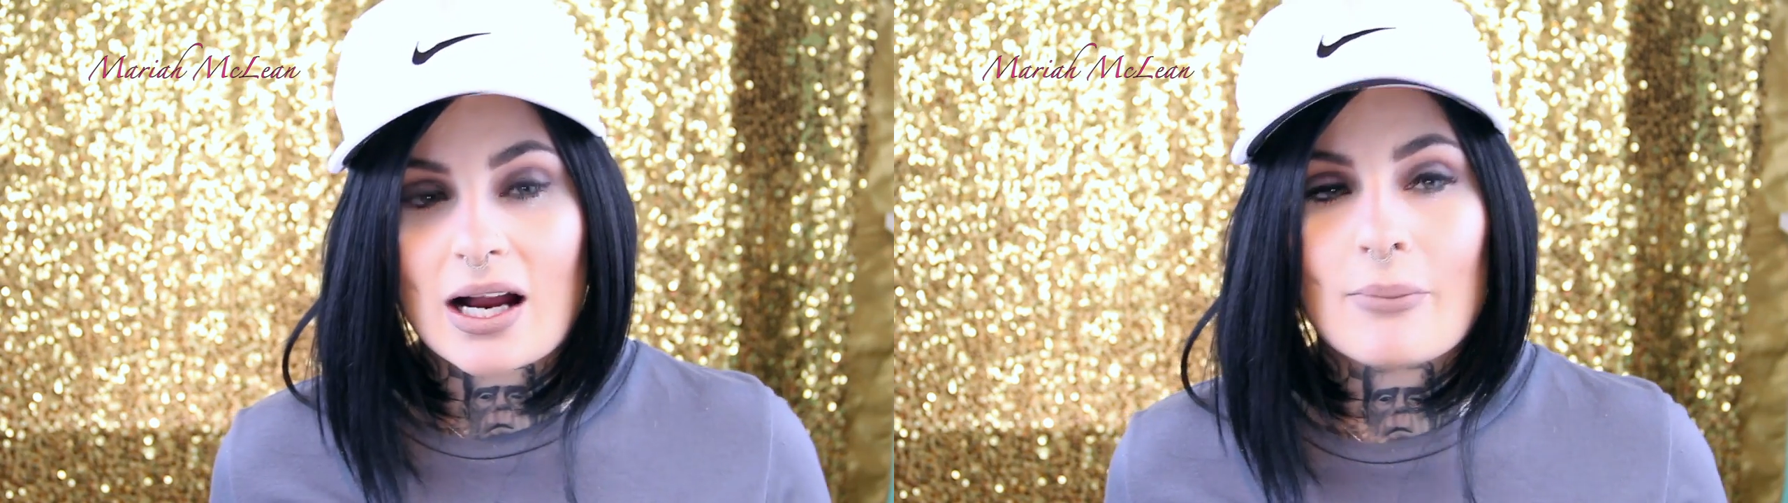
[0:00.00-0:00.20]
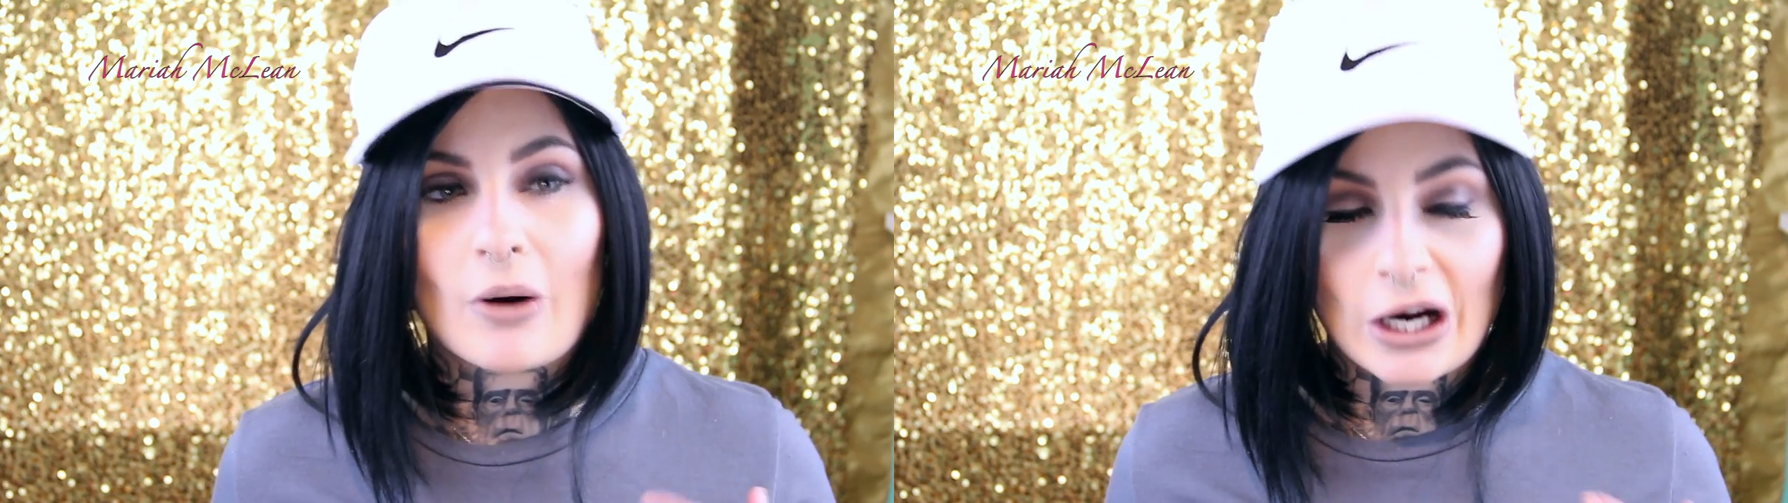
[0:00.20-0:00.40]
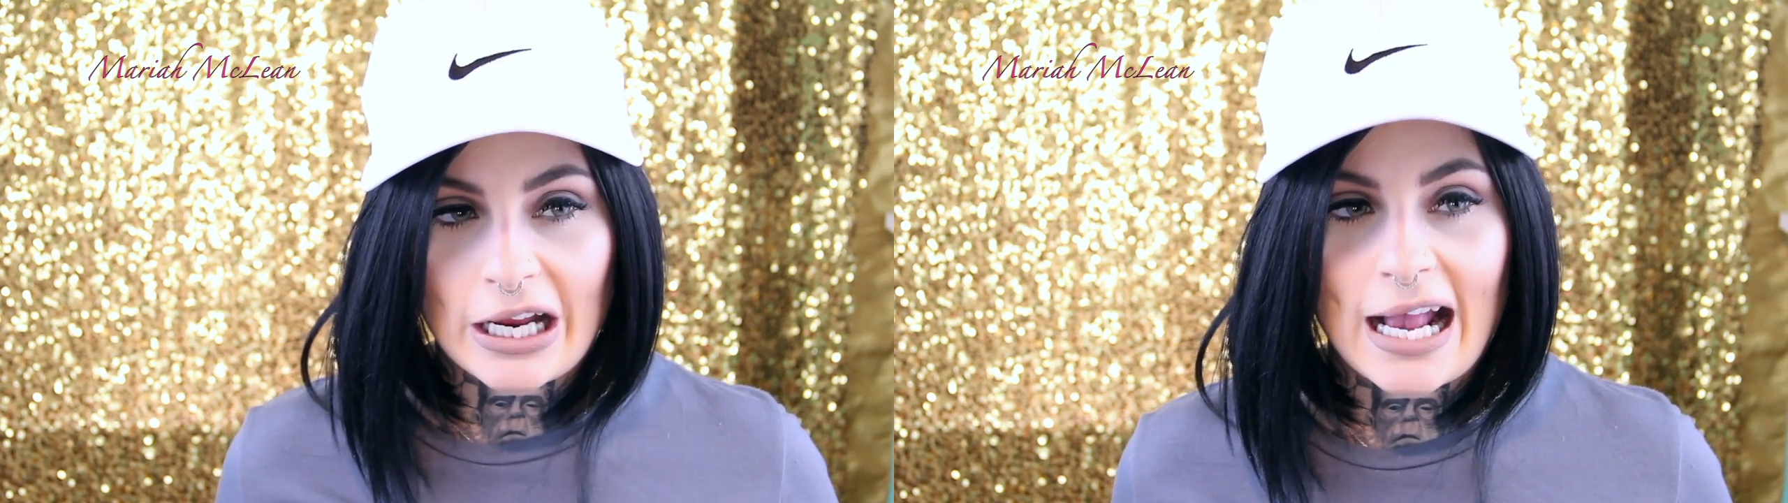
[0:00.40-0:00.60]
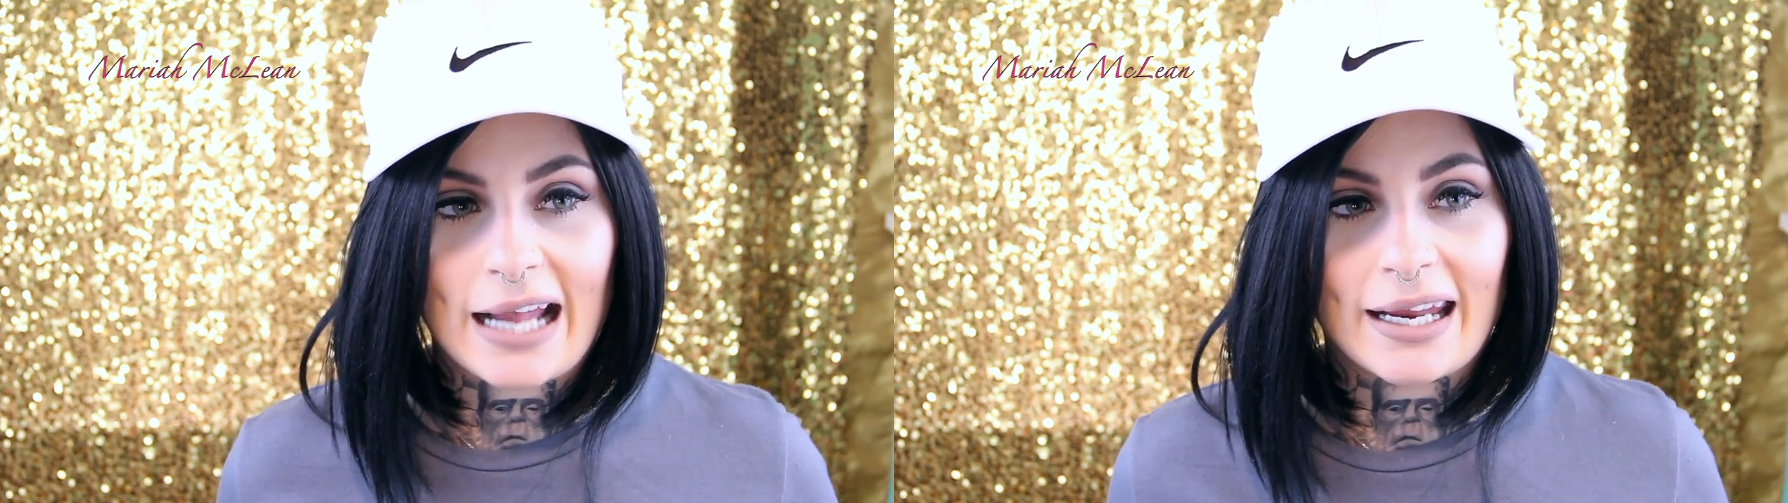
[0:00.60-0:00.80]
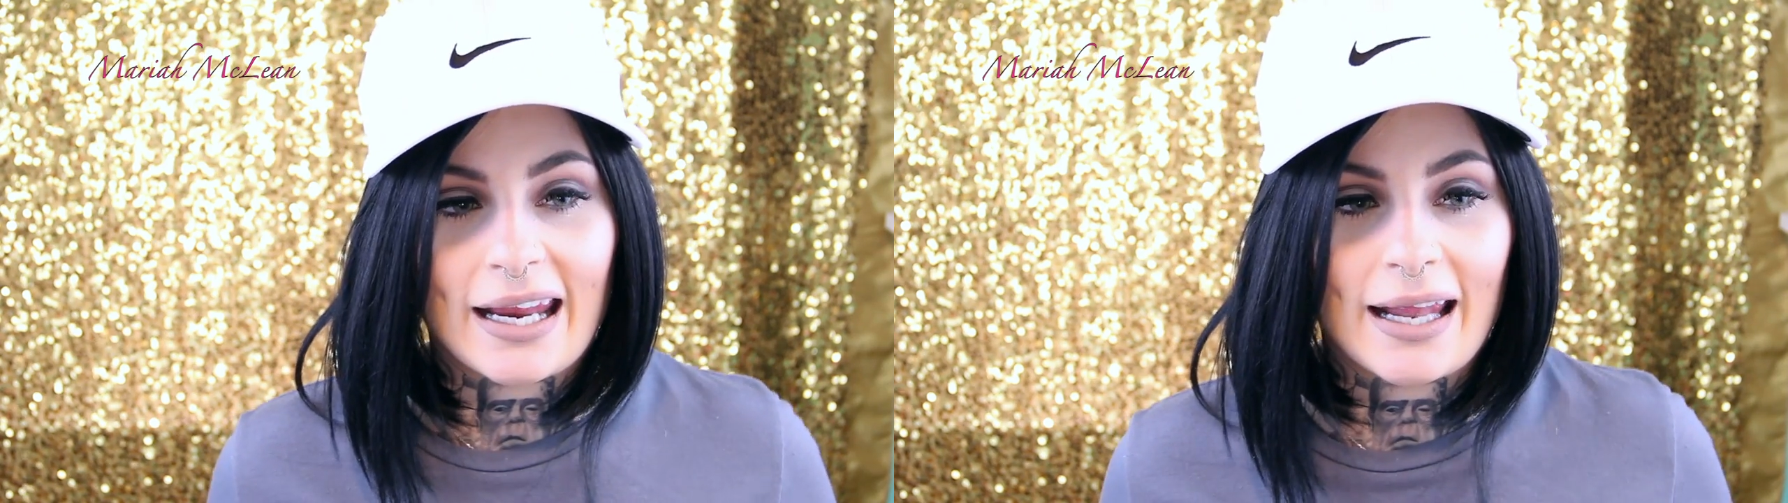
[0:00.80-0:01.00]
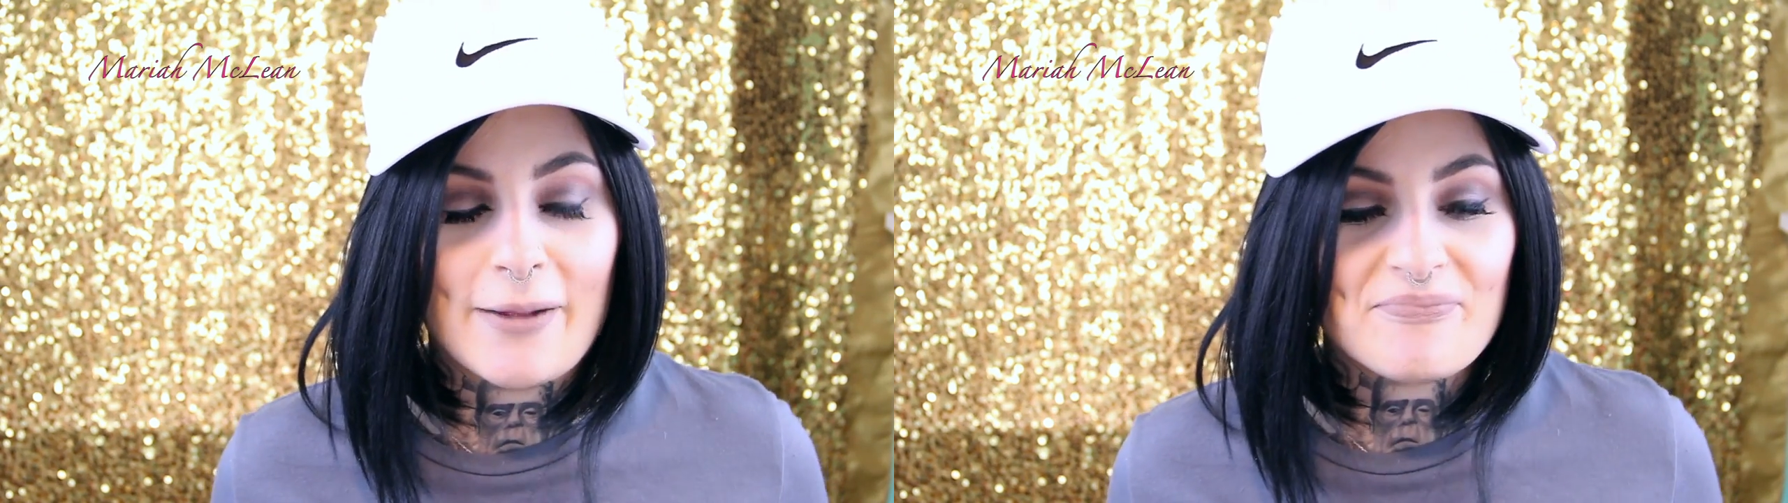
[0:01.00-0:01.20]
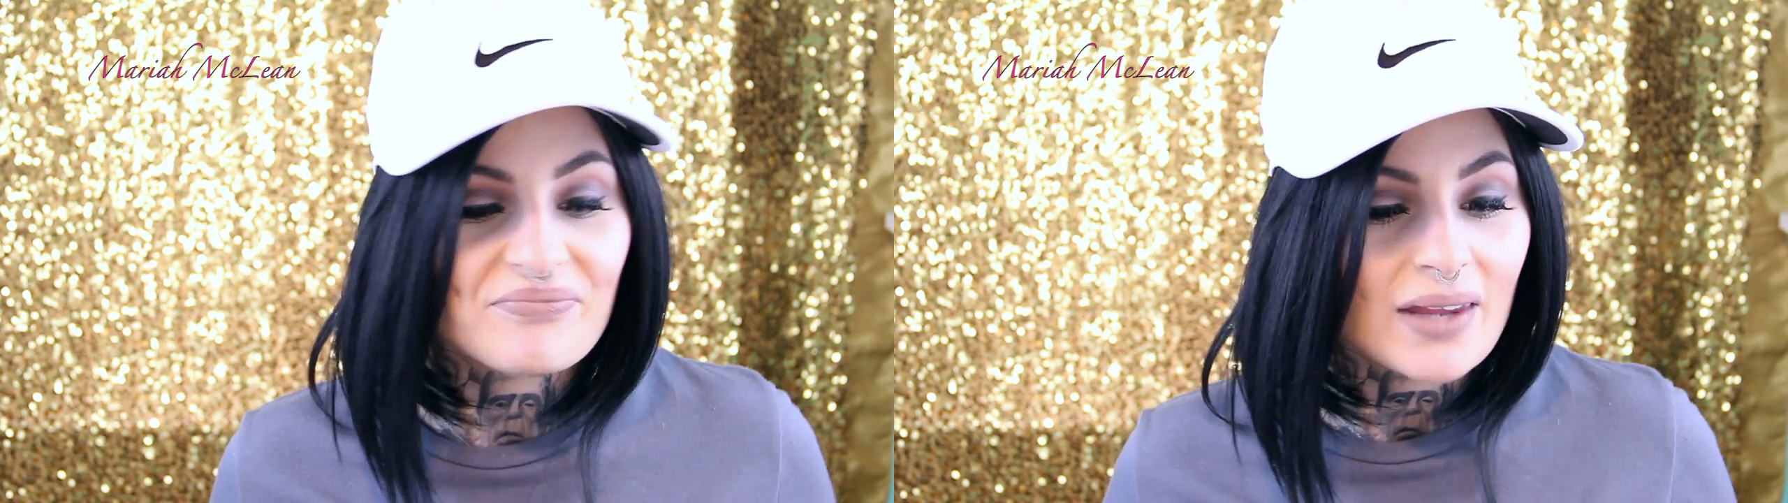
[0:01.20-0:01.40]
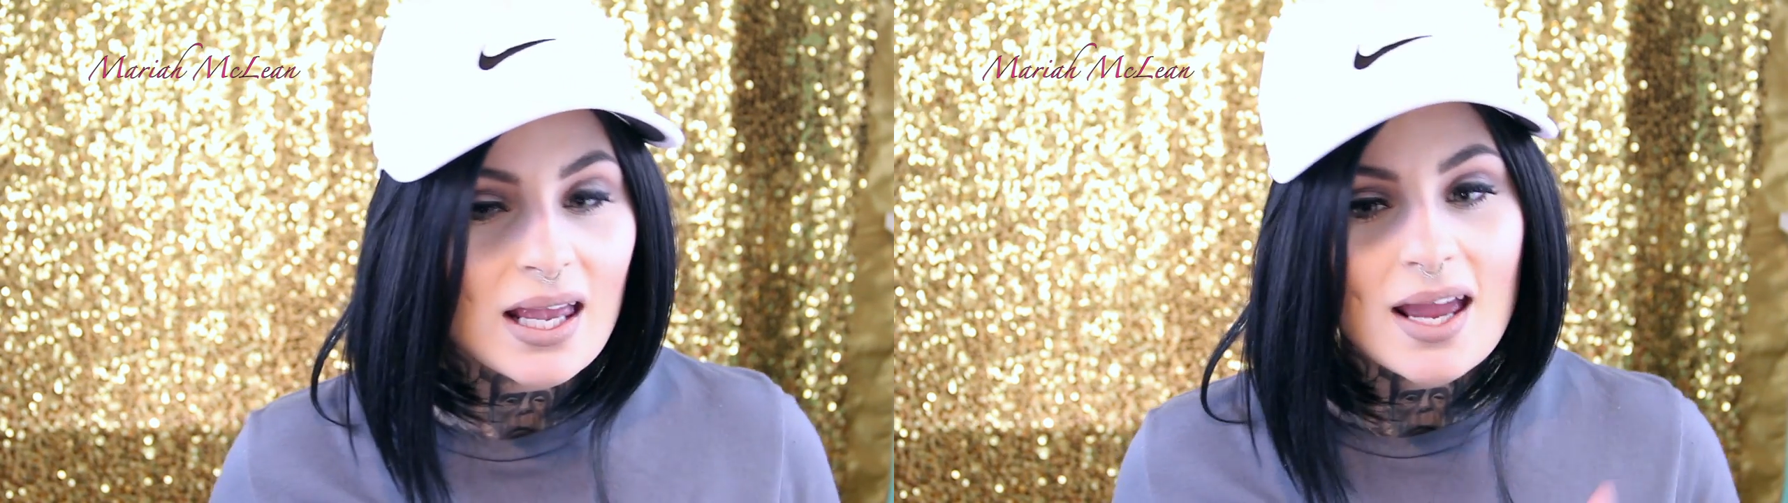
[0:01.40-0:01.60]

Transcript: I'm working on it, and